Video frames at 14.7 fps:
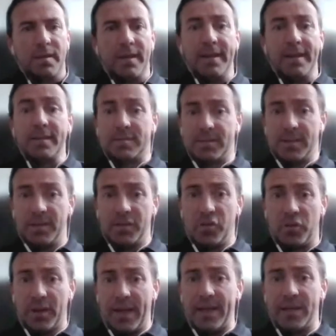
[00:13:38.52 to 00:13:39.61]
instantly
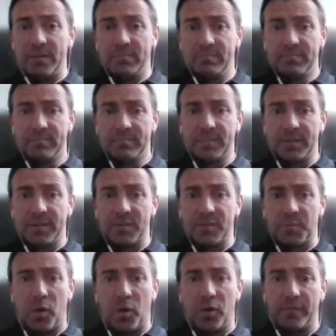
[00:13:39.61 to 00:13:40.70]
online as
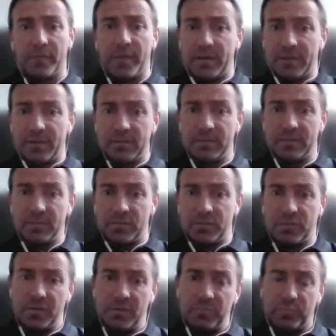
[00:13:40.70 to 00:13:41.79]
part of that
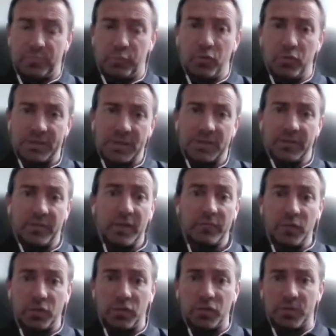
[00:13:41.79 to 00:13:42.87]
process of giving
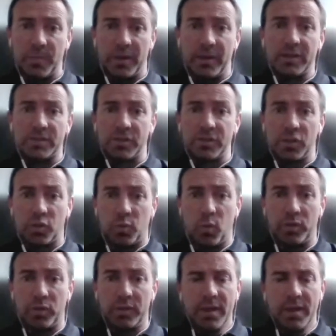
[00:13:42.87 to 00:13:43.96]
the customer an instant
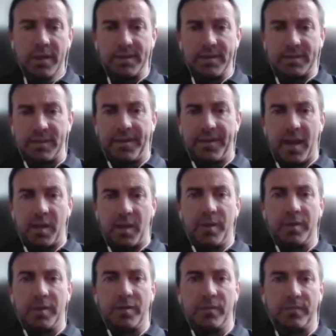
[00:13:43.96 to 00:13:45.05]
quote. There's still an
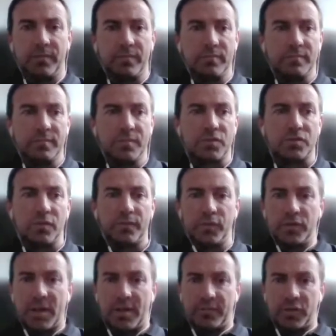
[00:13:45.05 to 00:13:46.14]
element of stuff
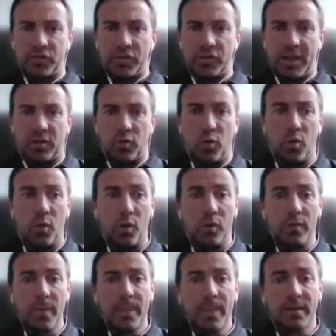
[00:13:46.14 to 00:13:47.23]
you'd have to check, or
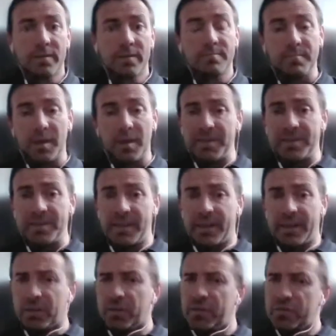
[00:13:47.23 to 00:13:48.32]
maybe
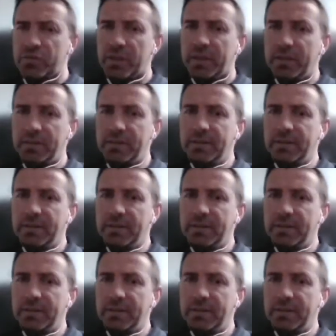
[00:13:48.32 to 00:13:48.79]
take it on the chin.